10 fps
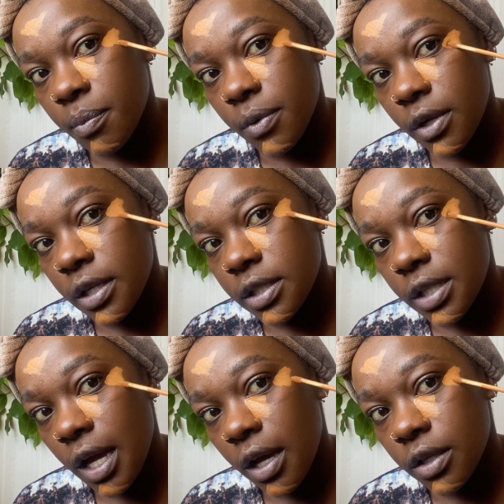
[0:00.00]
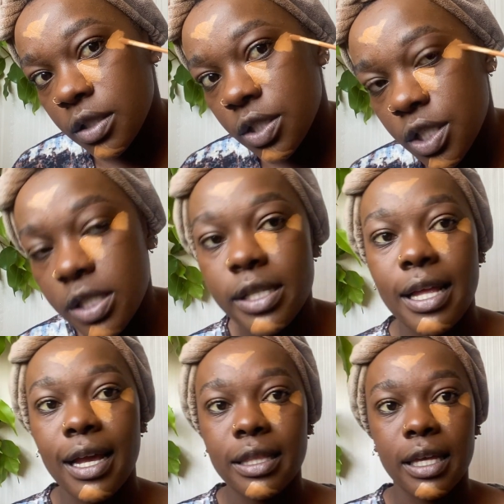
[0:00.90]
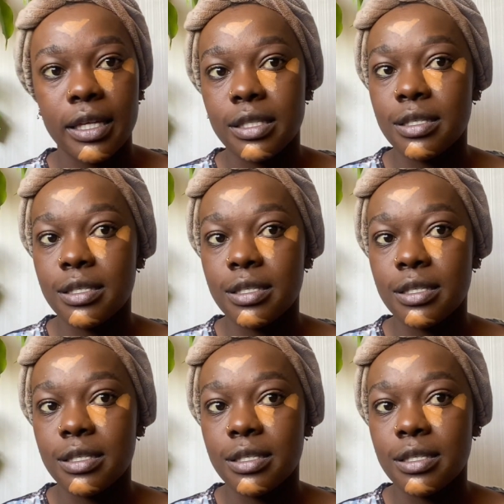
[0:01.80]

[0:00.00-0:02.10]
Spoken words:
pull it down just like that.